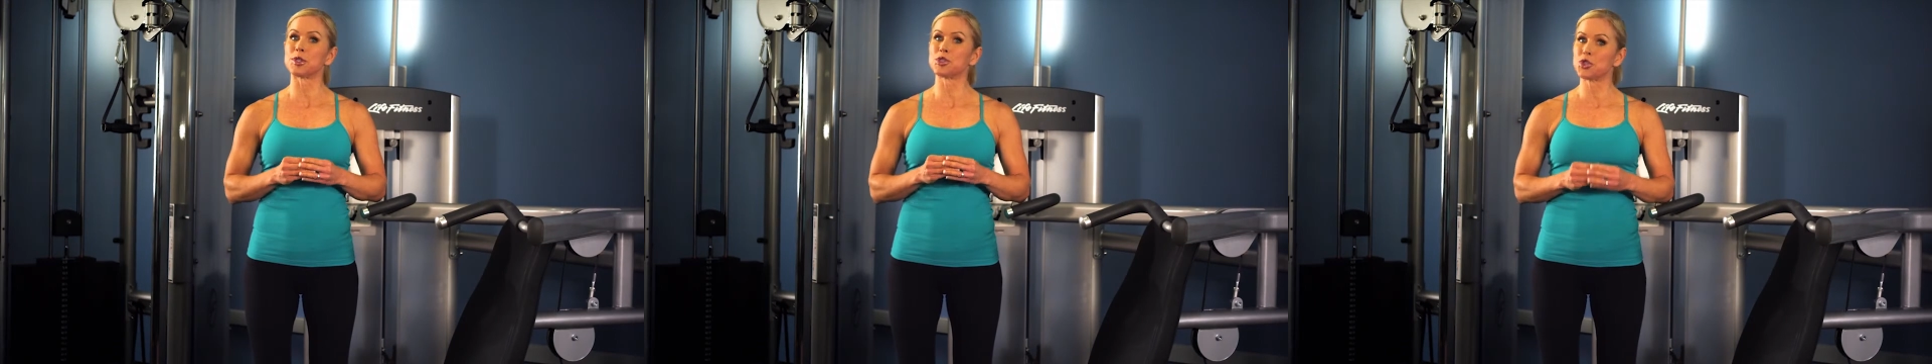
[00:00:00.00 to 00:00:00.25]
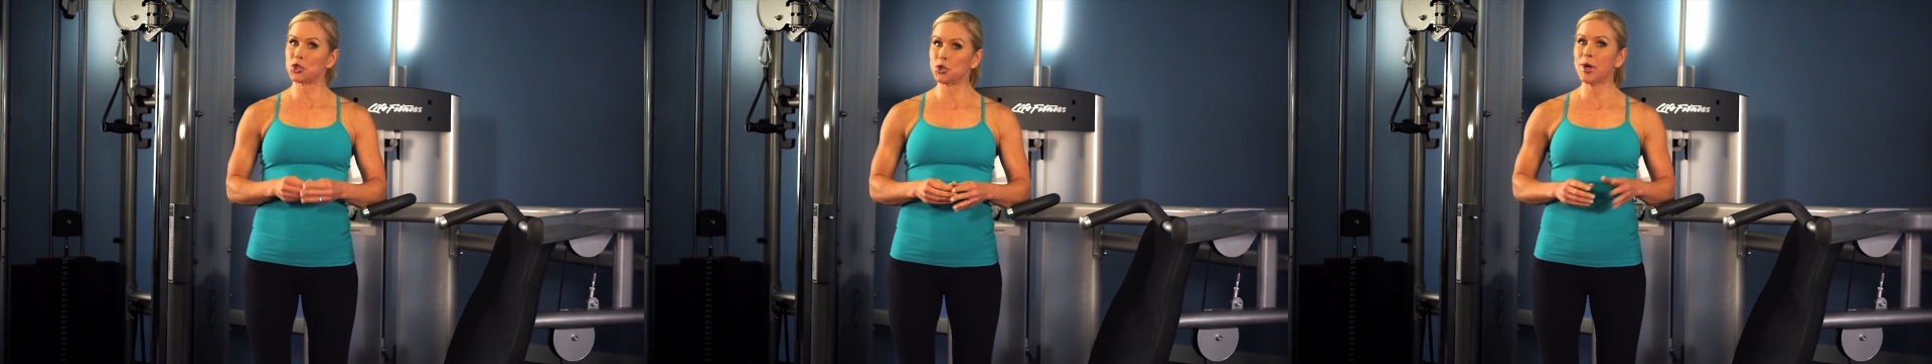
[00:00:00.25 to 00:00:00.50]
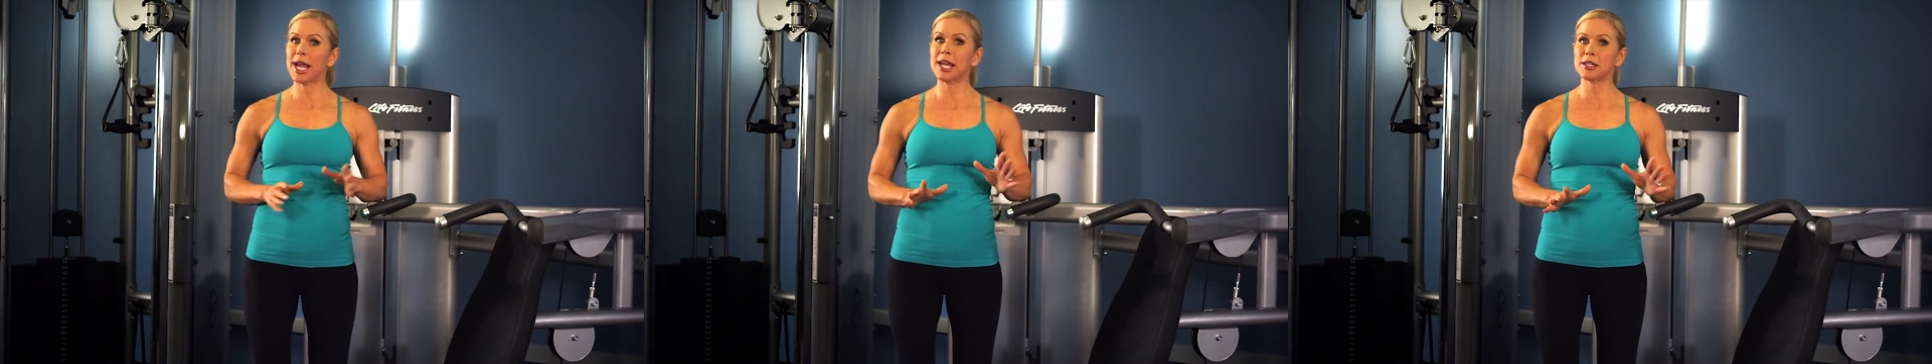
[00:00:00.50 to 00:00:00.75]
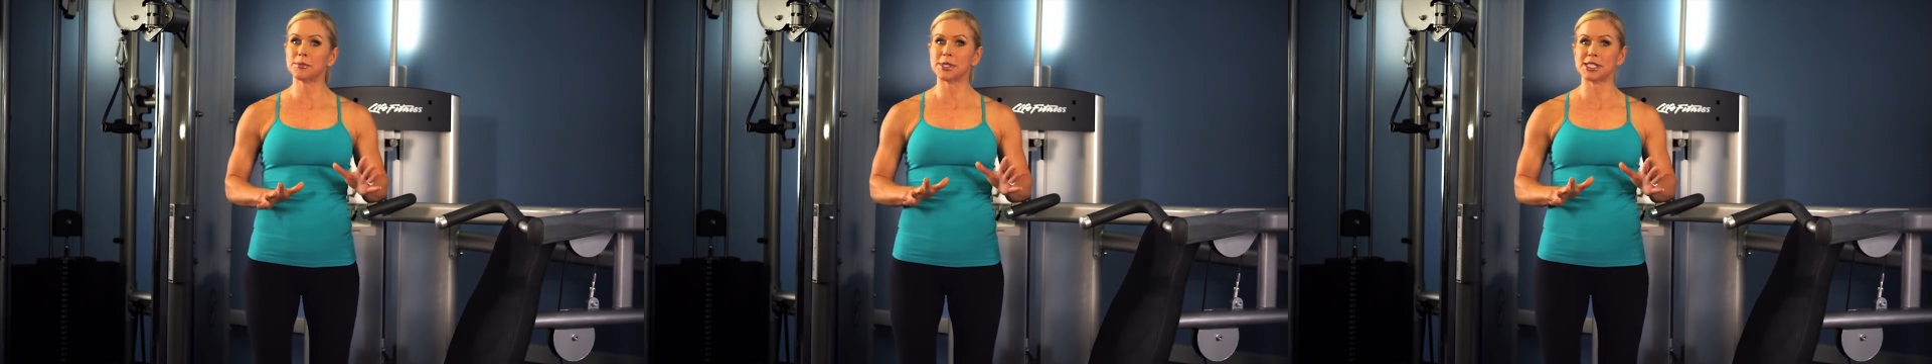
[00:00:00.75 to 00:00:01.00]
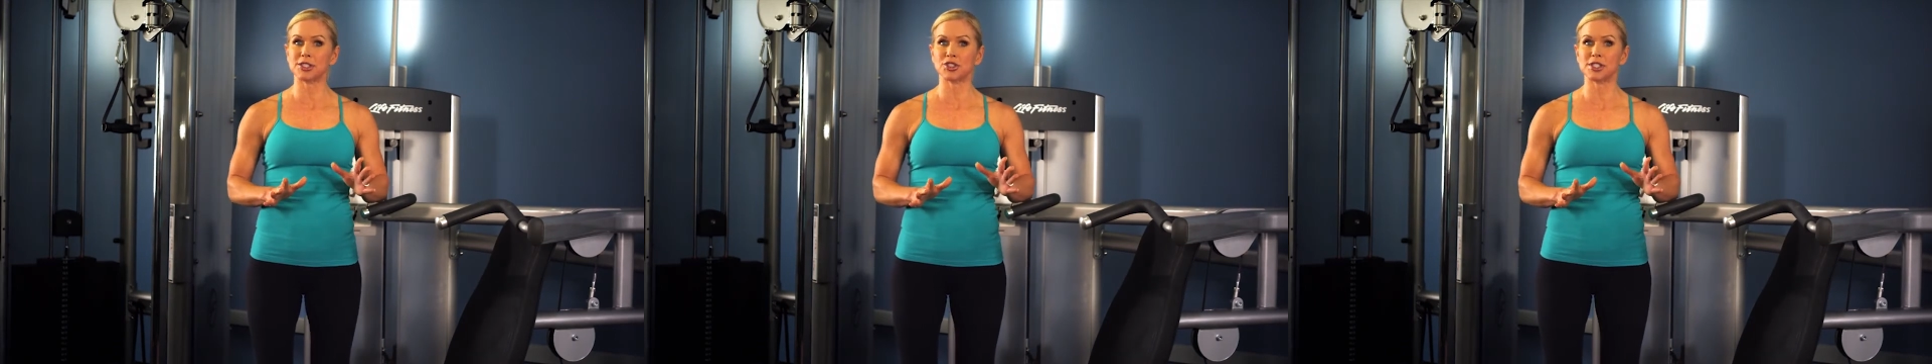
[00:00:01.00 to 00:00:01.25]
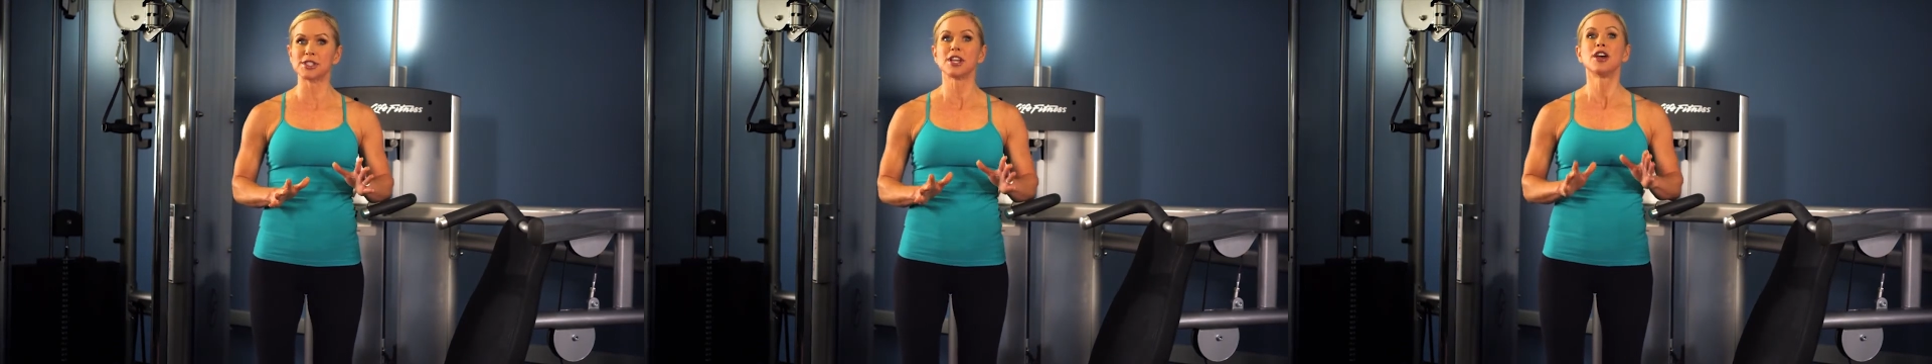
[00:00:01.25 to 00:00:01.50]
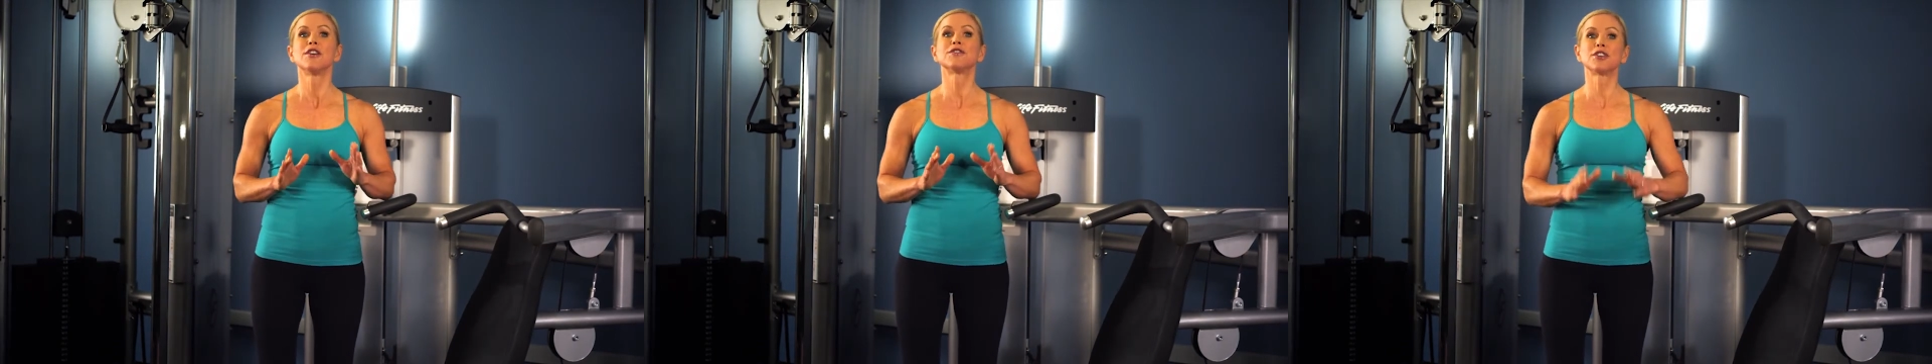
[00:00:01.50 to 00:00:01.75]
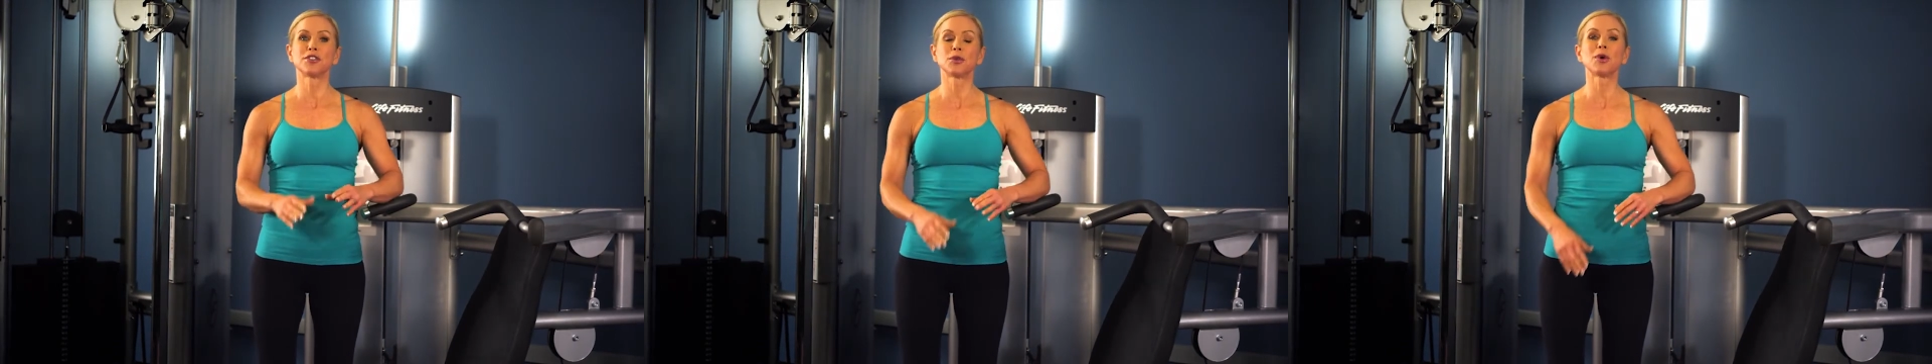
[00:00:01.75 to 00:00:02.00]
with two handle positions
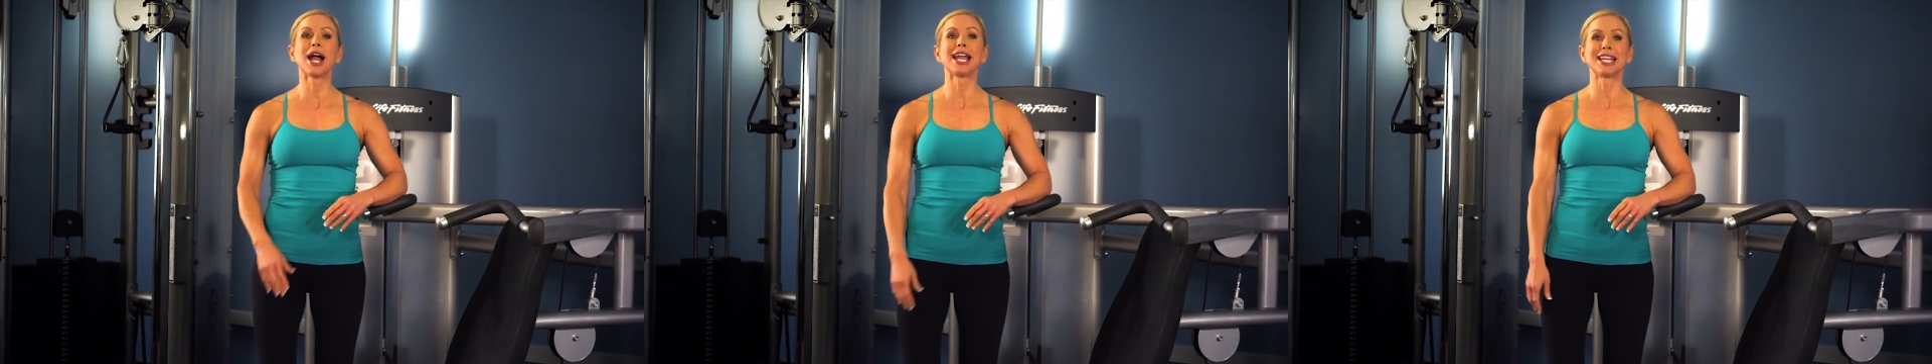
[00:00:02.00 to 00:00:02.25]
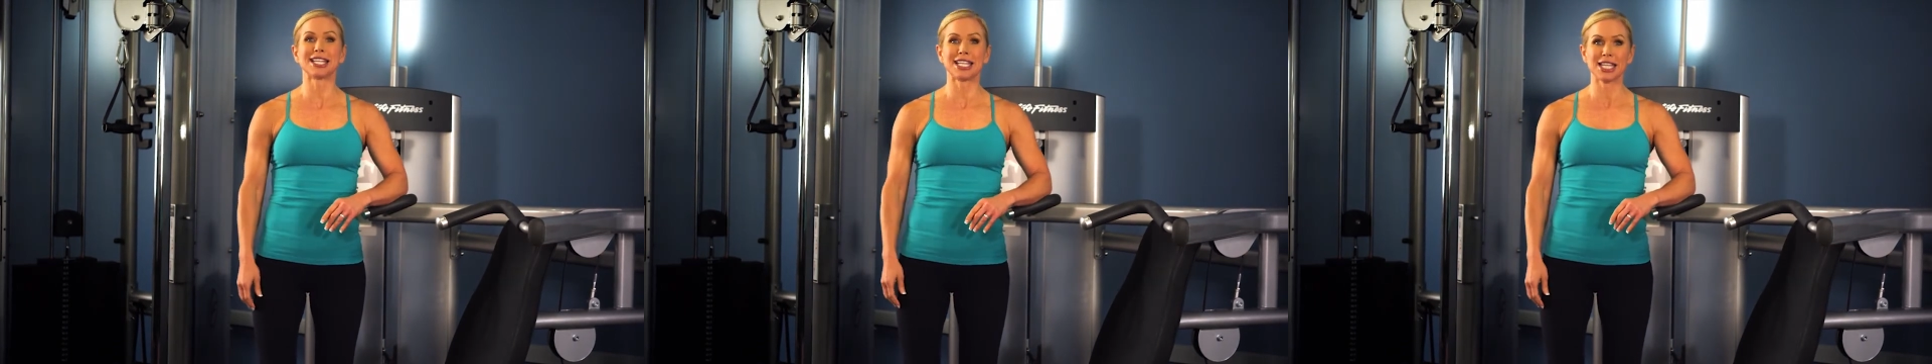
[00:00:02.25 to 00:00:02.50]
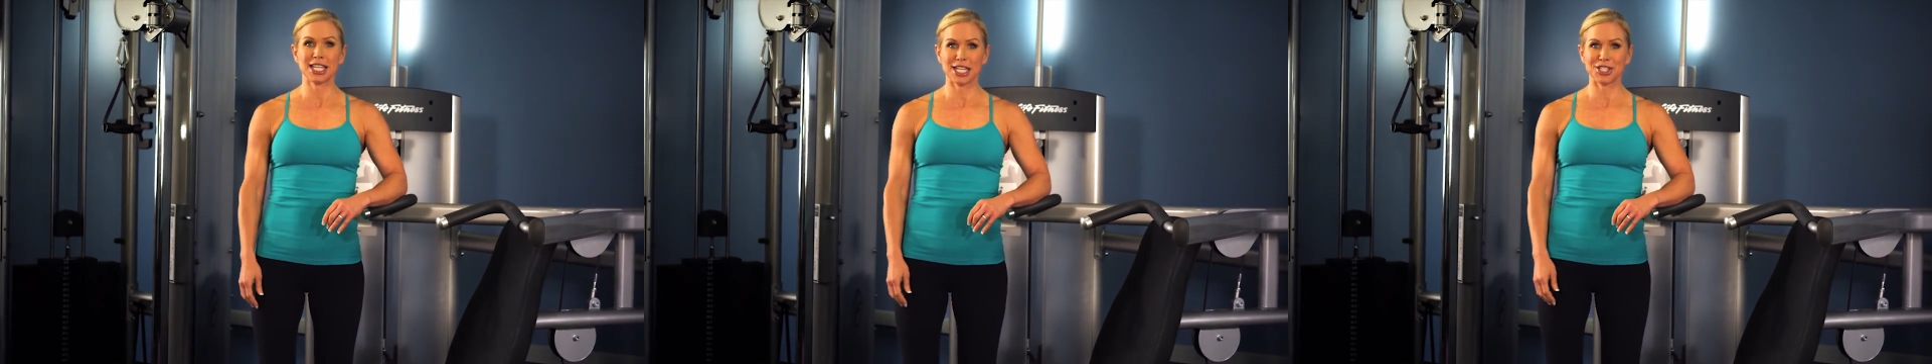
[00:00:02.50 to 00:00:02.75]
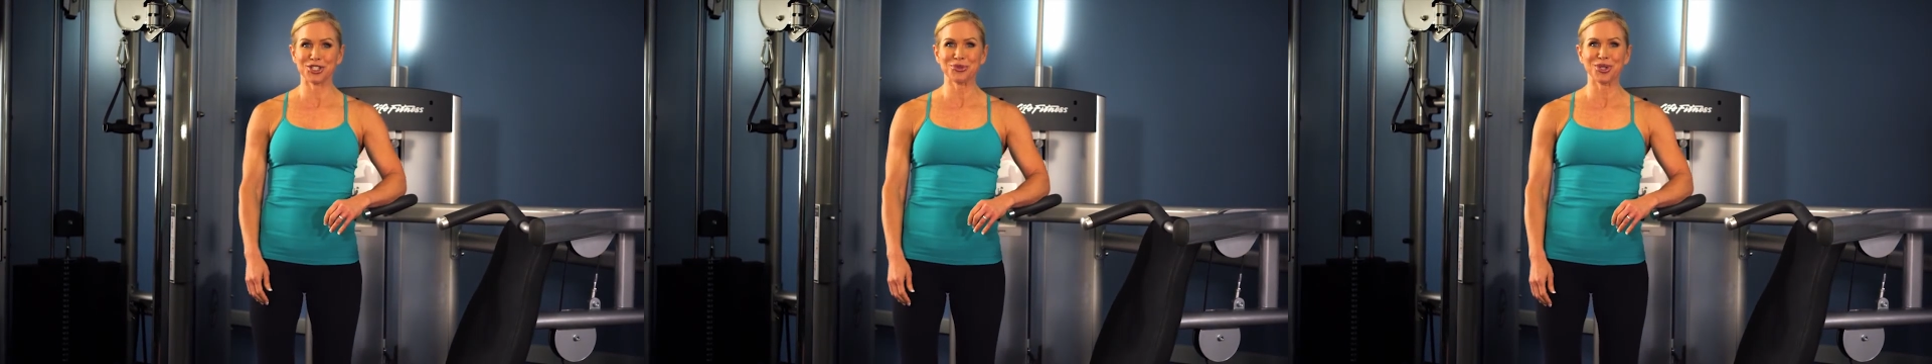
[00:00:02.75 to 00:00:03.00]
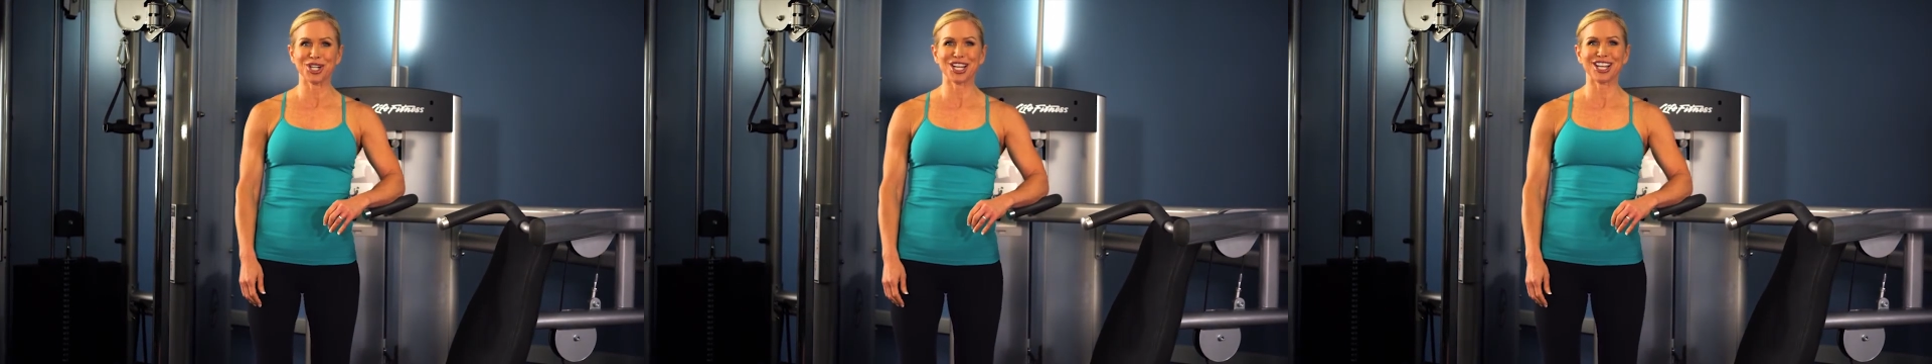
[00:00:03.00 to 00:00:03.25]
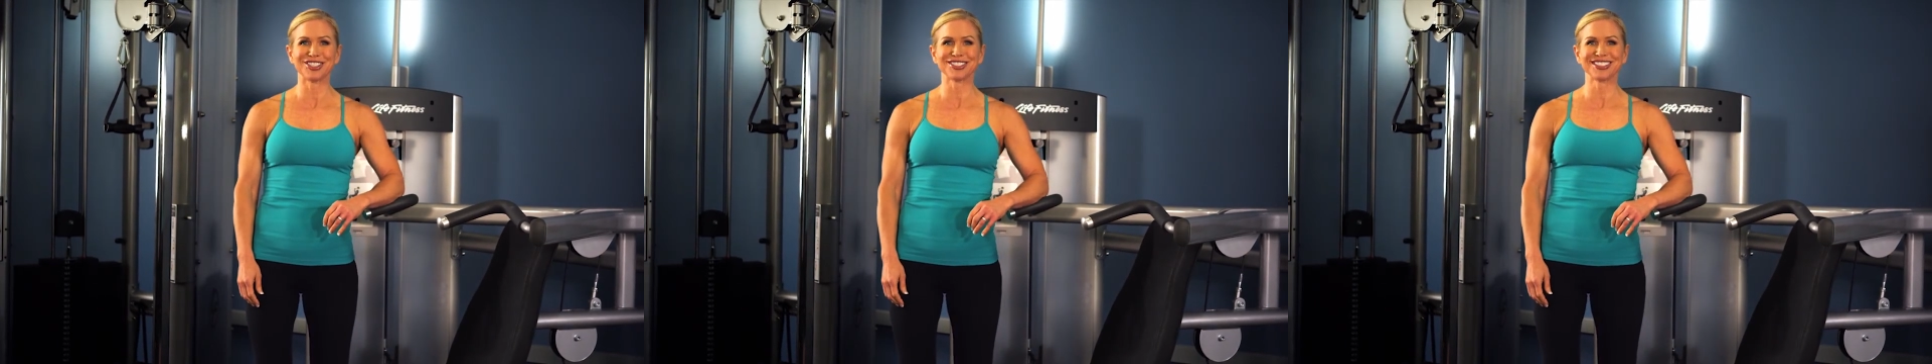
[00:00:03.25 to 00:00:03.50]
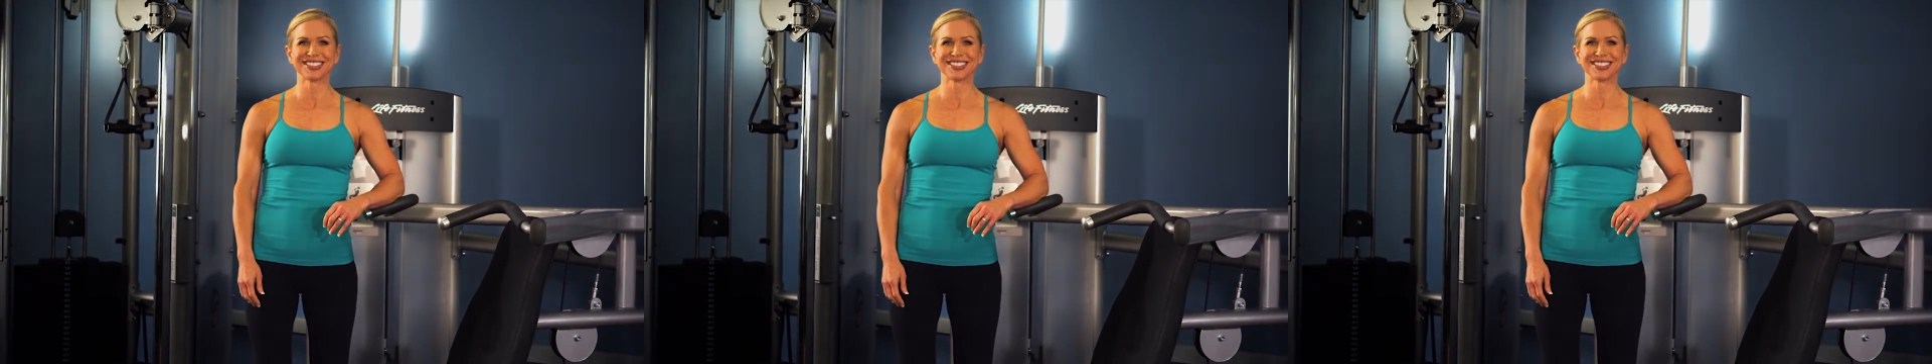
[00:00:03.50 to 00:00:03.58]
for variety in your workout.